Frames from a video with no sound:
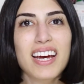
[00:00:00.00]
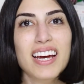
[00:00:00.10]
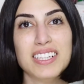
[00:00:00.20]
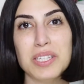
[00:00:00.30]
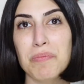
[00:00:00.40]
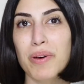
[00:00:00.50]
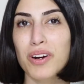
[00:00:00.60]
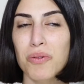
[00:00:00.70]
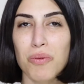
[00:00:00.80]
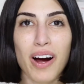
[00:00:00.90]
It's been
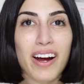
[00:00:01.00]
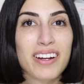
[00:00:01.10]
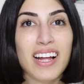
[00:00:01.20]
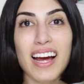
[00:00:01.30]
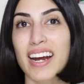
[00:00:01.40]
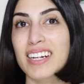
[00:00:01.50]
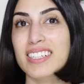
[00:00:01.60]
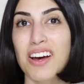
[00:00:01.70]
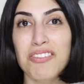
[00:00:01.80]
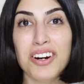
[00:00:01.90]
a while and I
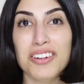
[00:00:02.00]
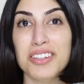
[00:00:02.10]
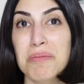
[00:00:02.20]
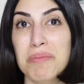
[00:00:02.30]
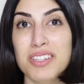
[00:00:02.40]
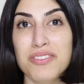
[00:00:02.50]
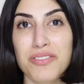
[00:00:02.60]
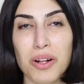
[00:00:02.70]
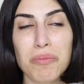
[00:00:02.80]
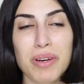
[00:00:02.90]
definitely miss
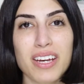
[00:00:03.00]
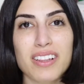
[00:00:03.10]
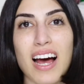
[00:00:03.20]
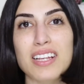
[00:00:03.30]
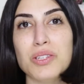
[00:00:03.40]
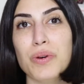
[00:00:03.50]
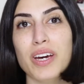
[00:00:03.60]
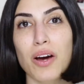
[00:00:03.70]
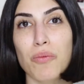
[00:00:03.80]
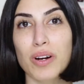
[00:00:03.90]
filming. Last week
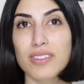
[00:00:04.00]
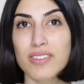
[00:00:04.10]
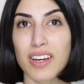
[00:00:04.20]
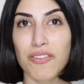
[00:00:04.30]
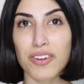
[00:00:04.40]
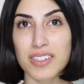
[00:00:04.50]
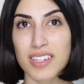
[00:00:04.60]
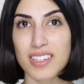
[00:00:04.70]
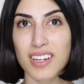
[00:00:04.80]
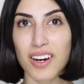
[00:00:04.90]
I went to San
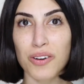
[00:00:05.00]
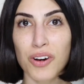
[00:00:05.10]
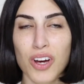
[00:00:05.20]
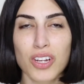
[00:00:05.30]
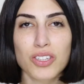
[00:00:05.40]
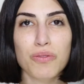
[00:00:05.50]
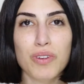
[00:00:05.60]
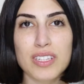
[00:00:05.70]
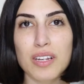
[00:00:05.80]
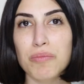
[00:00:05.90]
Francisco to
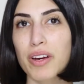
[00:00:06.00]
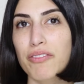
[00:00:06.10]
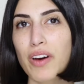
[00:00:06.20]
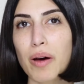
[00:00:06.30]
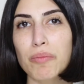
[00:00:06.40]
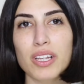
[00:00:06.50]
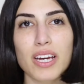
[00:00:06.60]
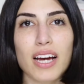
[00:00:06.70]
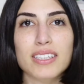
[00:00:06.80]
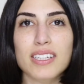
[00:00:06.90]
visit my
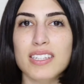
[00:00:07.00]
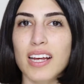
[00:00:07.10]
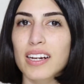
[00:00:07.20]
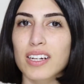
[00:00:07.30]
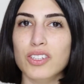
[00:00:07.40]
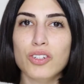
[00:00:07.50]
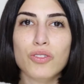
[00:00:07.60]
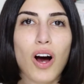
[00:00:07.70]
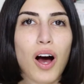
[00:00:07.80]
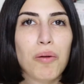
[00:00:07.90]
family. I decided
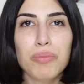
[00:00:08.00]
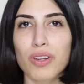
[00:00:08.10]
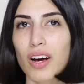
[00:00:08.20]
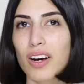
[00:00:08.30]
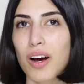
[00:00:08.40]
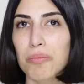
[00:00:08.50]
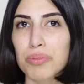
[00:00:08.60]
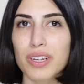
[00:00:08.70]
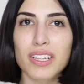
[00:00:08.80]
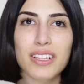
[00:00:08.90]
to unplug
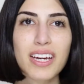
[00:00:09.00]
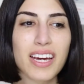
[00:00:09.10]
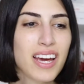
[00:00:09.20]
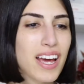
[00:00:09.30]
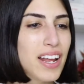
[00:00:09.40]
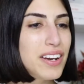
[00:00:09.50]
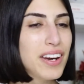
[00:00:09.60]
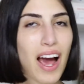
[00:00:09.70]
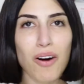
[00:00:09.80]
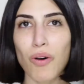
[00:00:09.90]
completely.
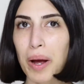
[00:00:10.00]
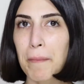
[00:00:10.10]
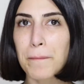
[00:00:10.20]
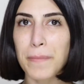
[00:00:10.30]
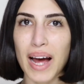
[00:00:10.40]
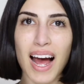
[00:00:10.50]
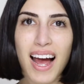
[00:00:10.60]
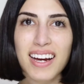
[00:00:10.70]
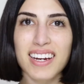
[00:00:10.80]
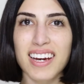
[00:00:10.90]
Now I'm
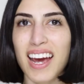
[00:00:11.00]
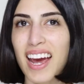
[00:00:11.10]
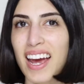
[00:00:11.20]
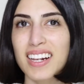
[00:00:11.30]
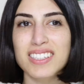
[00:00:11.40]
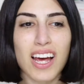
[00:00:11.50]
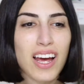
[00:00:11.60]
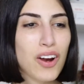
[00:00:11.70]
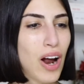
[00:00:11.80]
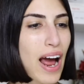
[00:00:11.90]
back and
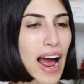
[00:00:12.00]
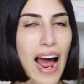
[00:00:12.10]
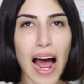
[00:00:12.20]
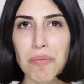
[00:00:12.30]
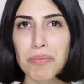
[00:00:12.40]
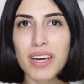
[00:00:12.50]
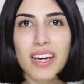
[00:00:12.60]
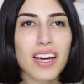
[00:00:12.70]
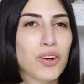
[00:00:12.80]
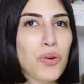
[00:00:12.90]

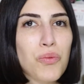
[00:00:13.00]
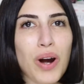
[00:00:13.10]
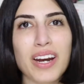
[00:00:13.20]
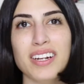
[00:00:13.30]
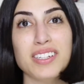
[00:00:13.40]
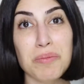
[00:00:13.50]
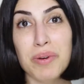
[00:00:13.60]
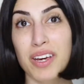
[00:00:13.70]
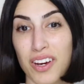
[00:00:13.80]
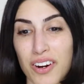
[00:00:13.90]
happy and ready to
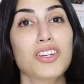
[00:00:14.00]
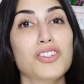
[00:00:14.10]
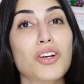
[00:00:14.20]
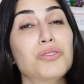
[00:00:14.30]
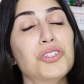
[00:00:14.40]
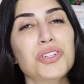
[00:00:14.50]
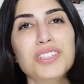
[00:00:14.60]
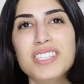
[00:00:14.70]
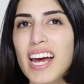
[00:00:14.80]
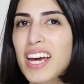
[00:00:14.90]
be here. So
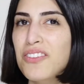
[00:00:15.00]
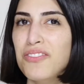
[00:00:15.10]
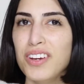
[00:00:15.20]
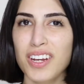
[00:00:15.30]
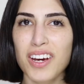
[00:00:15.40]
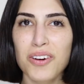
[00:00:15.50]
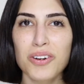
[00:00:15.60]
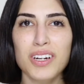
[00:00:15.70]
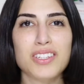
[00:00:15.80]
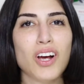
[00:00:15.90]
today
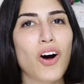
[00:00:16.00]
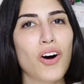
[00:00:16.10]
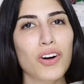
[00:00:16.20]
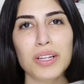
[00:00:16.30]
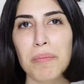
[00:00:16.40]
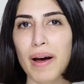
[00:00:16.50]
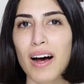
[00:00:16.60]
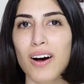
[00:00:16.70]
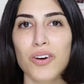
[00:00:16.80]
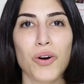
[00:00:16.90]
video, it's all
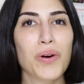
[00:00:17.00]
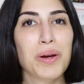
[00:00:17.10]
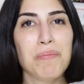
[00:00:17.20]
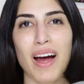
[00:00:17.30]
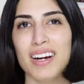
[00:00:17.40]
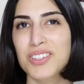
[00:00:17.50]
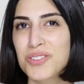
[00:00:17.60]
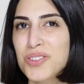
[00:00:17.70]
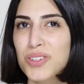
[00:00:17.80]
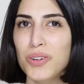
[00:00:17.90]
about going back
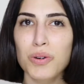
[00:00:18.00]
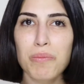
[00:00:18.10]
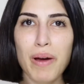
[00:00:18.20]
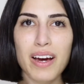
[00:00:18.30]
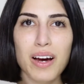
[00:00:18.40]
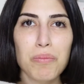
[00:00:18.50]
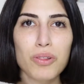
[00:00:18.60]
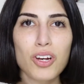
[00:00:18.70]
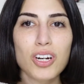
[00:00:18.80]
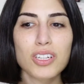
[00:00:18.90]
to school makeup
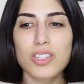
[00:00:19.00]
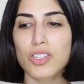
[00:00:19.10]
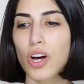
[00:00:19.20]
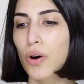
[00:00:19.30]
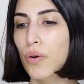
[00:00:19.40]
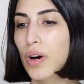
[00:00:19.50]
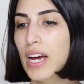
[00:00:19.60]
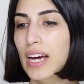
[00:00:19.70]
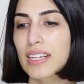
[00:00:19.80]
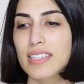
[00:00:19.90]
look. So
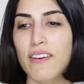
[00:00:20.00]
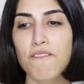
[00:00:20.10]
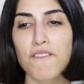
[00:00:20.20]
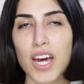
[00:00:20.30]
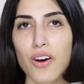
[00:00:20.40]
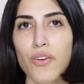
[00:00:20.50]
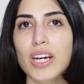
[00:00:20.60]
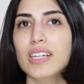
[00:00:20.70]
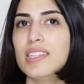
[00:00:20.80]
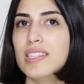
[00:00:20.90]
it's a
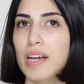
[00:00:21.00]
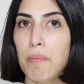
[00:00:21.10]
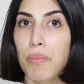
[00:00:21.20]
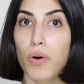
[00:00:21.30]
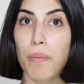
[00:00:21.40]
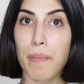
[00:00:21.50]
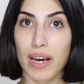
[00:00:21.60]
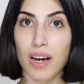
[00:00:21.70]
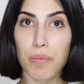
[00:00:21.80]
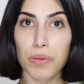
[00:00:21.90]
very simple
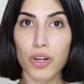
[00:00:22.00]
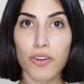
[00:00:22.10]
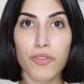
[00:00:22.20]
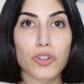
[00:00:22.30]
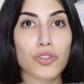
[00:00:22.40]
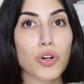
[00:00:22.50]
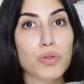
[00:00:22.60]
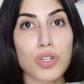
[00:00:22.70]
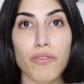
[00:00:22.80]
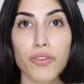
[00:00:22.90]
makeup look for
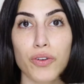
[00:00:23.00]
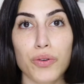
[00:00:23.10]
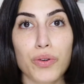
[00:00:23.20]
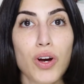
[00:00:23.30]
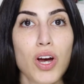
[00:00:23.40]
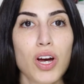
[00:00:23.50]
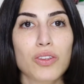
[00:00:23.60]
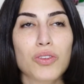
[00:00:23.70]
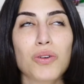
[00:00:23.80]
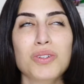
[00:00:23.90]
those
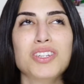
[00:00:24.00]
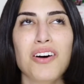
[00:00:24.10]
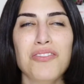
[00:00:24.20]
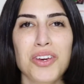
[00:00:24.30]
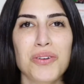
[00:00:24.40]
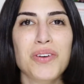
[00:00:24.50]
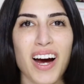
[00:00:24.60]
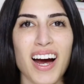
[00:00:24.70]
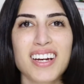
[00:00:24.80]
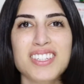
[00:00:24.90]
of you
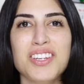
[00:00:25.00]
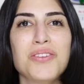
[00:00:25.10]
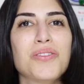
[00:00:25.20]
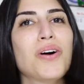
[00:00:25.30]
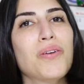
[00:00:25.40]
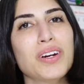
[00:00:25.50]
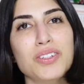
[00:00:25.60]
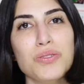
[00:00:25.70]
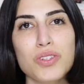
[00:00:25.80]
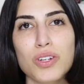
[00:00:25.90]
guys who going
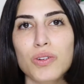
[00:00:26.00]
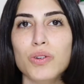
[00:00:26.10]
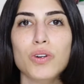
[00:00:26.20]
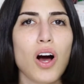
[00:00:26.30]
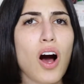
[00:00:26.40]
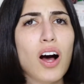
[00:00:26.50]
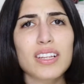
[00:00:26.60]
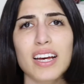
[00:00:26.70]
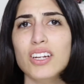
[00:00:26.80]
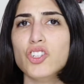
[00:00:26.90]
to school,
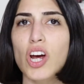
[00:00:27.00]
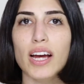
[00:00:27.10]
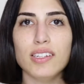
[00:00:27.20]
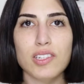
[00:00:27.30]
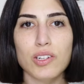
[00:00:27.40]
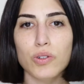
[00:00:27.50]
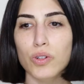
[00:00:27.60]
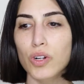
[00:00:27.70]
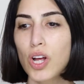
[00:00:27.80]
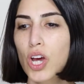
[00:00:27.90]
college, high
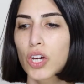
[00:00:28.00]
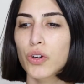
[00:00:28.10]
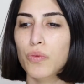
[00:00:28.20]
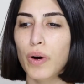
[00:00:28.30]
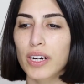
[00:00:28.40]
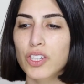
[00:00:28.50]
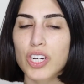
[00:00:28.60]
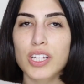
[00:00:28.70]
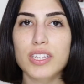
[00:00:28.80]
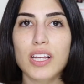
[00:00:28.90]
school, you want to
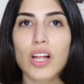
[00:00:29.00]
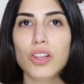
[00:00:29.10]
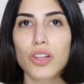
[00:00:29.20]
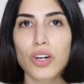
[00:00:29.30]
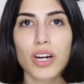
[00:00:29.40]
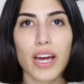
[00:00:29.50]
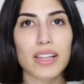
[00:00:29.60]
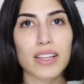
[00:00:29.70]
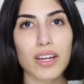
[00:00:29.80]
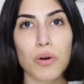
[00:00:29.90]
just look a
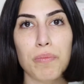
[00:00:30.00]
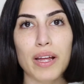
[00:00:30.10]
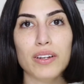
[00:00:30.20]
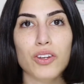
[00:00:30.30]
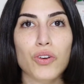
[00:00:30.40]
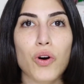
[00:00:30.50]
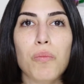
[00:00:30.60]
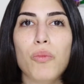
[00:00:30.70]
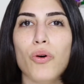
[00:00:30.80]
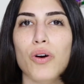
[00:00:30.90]
little bit,
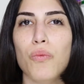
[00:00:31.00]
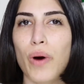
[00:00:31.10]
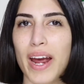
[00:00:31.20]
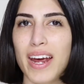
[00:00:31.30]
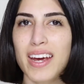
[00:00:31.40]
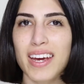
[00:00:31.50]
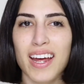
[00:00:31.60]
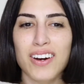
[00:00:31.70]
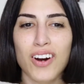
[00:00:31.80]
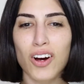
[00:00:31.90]
more awake
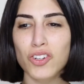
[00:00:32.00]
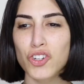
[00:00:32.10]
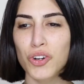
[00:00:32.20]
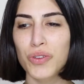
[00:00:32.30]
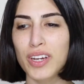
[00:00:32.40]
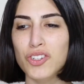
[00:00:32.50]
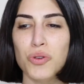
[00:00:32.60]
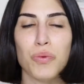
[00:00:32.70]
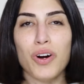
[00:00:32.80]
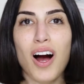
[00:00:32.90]
and not show that
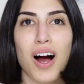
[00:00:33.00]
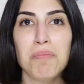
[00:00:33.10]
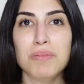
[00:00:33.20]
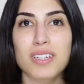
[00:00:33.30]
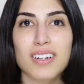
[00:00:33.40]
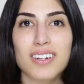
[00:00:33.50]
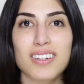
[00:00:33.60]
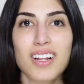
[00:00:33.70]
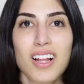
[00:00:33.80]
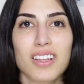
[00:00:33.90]
you were up
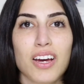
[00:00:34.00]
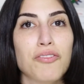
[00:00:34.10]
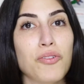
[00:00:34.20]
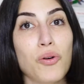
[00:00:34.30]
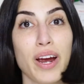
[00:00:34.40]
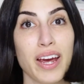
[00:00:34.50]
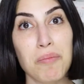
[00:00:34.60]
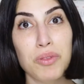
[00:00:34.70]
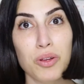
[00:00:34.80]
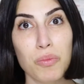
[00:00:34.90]
till like 4
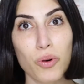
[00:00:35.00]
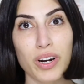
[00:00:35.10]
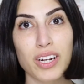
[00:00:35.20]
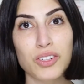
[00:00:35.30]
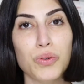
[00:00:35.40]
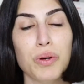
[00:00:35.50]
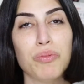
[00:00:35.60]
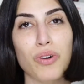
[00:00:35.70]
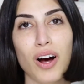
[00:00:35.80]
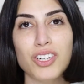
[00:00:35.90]
a.m. in the morning doing
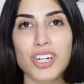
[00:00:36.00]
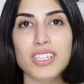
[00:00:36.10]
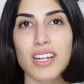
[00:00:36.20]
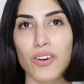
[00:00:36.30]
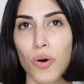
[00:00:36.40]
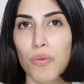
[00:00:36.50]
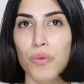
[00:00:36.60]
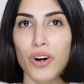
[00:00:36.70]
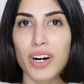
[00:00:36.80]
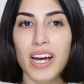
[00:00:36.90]
projects and
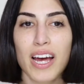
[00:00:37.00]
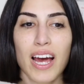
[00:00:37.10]
homework.